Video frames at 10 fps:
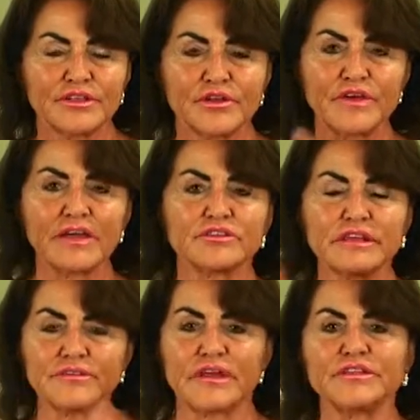Their
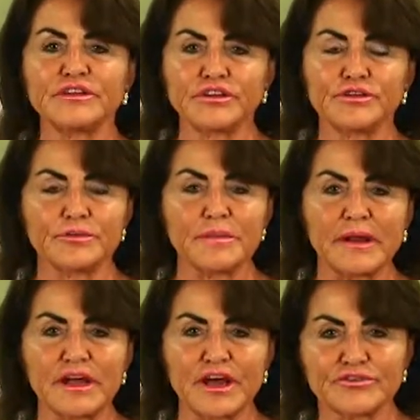fathers have nothing to do with
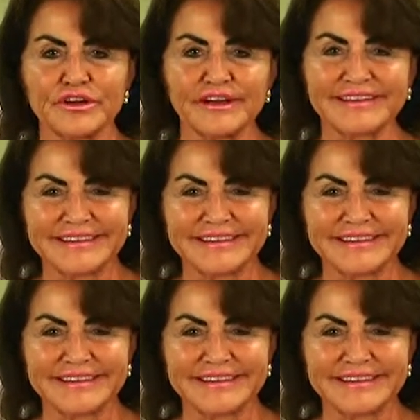mitochondria.